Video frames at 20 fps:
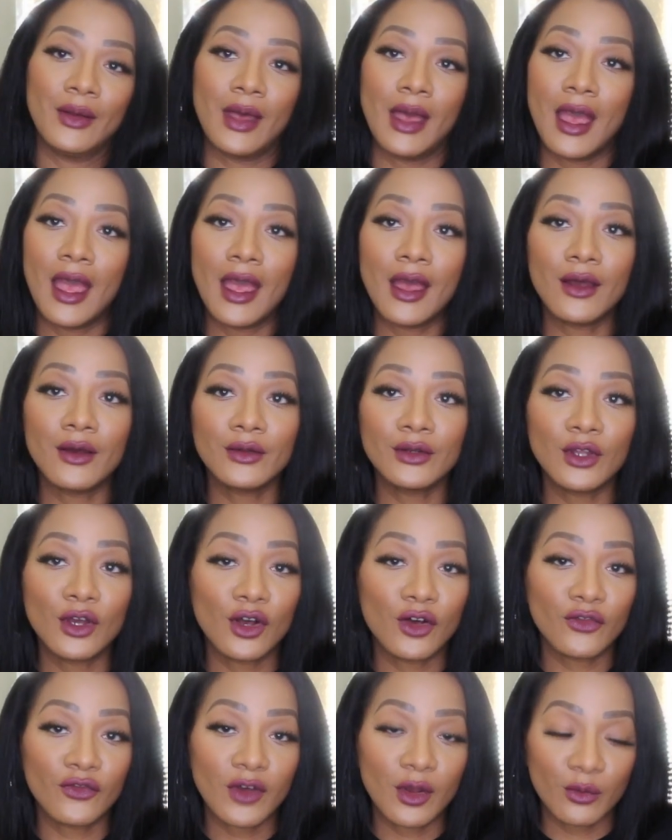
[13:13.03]
I don't
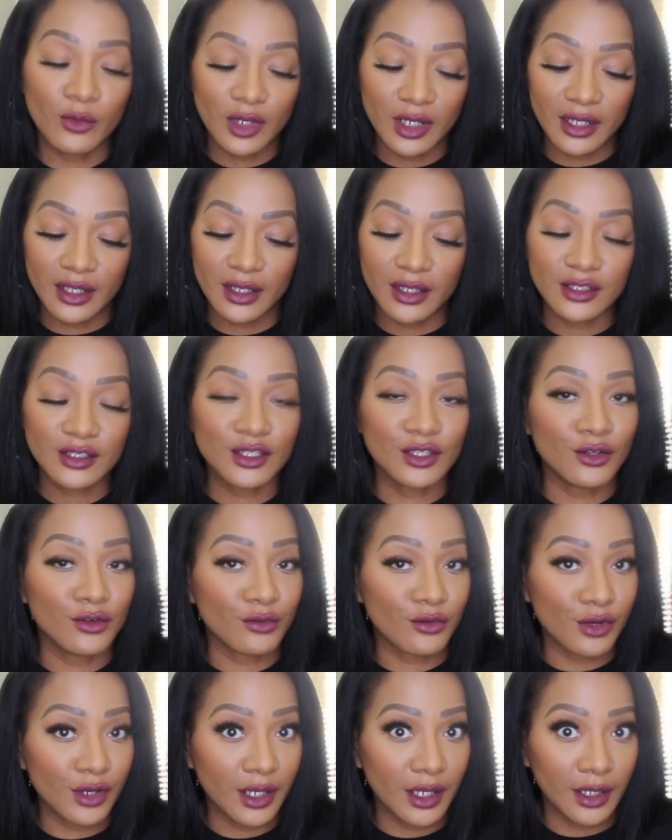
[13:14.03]
know if I'm really into
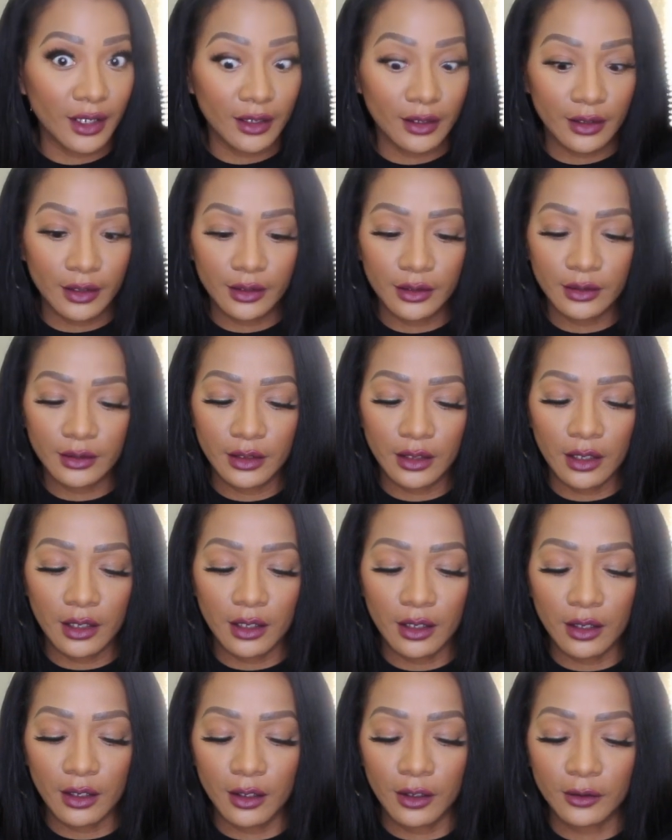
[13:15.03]
green
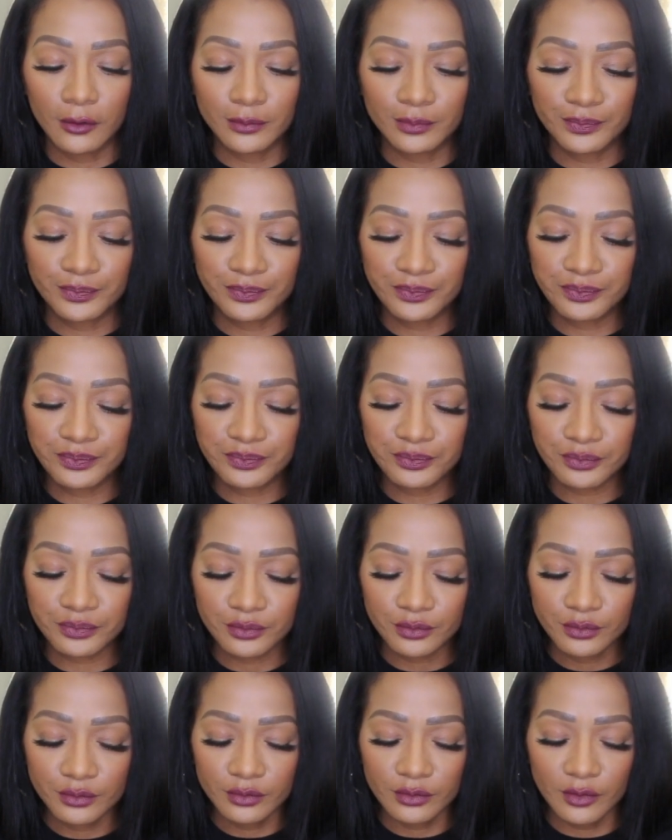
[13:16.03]
um,
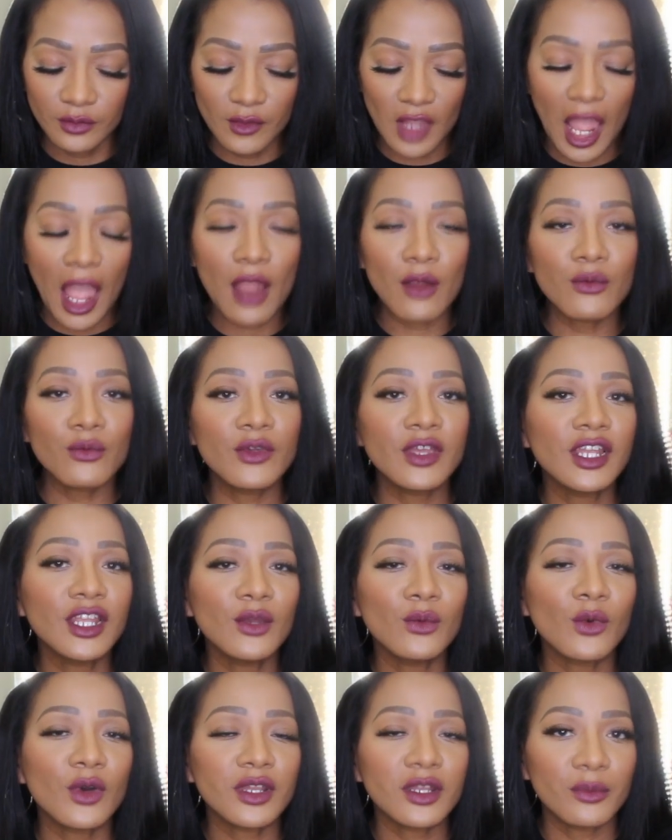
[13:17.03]
I
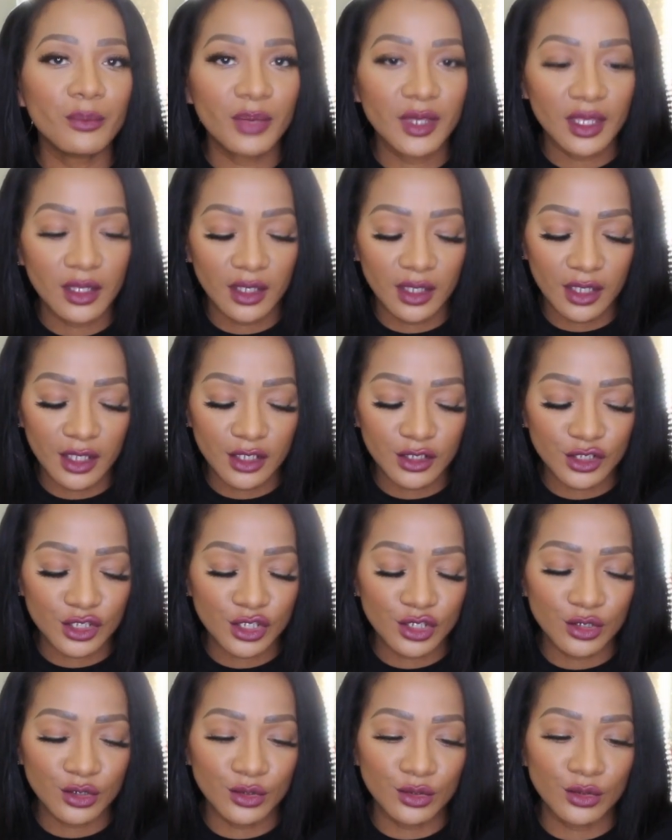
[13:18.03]
really want to be
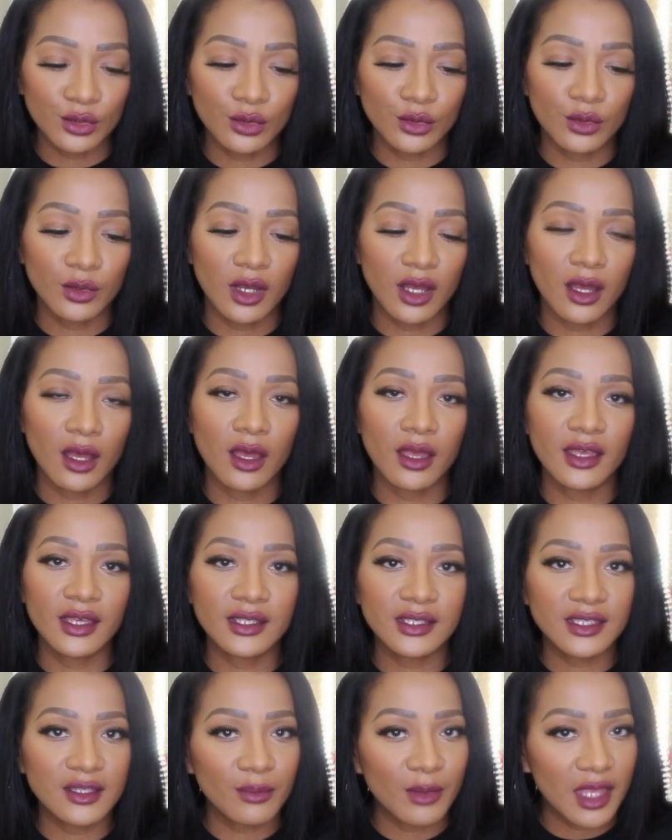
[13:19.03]
into uh,
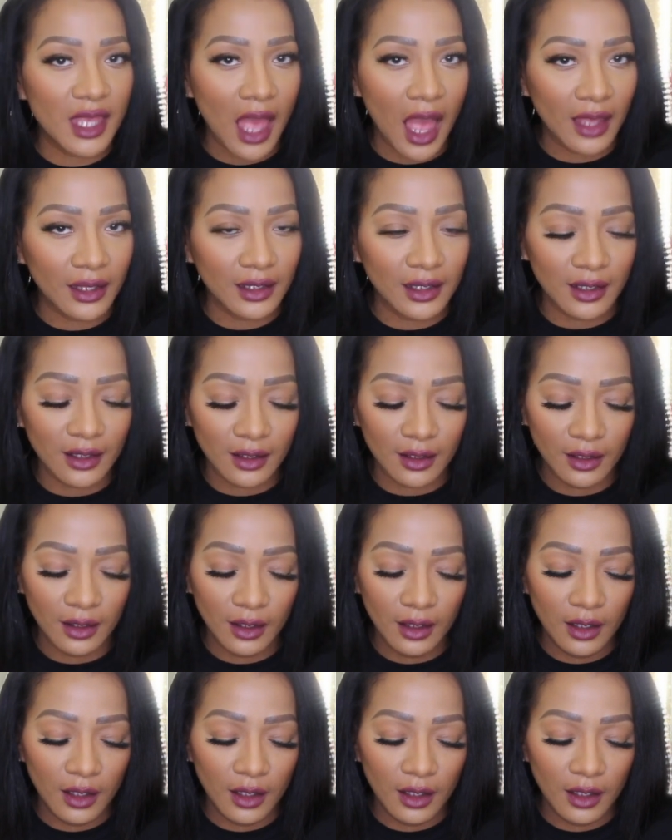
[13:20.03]
Issey Miyake.